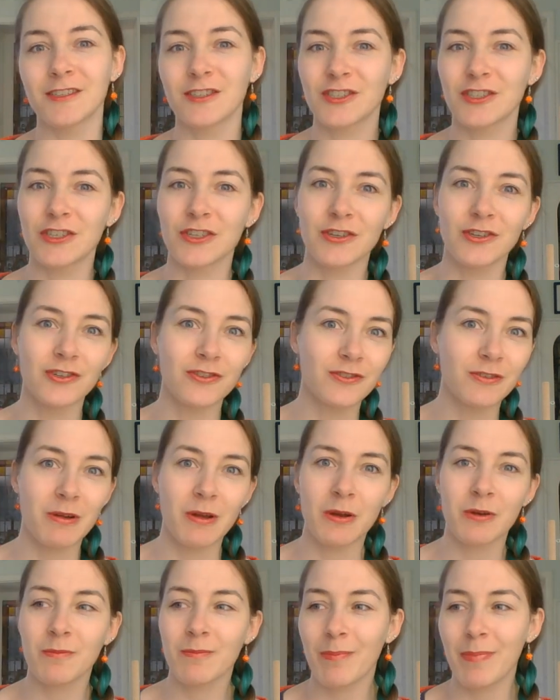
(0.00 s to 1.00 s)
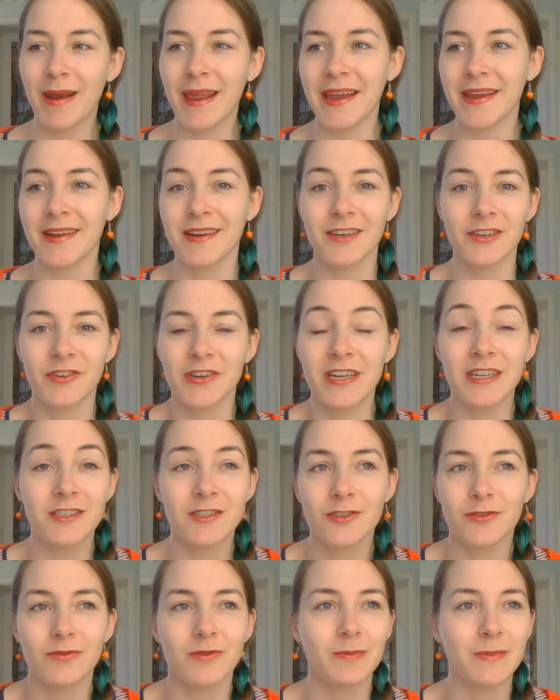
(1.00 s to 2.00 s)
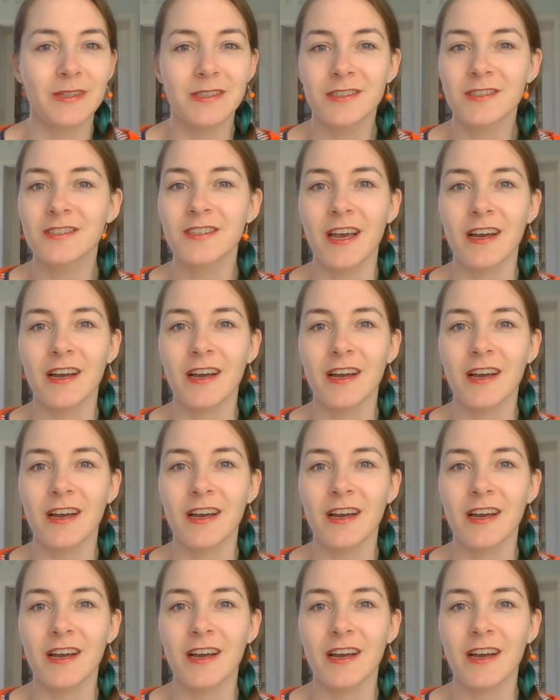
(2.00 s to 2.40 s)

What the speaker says: children playing their instruments